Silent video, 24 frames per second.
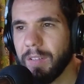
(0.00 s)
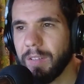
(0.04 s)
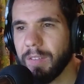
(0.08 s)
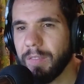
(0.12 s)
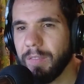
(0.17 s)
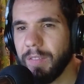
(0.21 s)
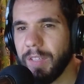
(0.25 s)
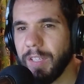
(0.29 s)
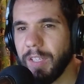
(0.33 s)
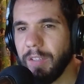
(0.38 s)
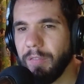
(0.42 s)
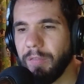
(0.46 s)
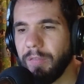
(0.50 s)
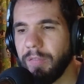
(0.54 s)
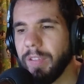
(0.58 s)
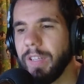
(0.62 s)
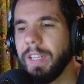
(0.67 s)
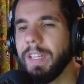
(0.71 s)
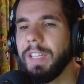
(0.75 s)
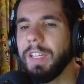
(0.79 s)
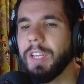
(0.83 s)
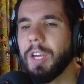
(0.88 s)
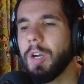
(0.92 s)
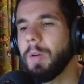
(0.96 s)
The
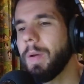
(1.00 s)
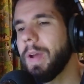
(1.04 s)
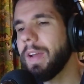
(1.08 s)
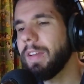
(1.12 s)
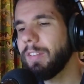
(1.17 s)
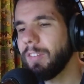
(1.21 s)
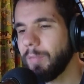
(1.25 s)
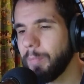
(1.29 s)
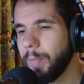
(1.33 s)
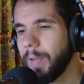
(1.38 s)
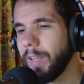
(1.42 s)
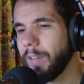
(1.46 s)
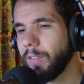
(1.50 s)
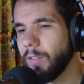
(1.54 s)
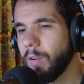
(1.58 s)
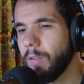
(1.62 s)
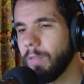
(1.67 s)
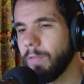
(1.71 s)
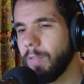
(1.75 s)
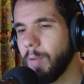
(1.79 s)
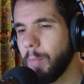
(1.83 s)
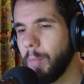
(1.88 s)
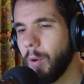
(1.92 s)
video aspect of the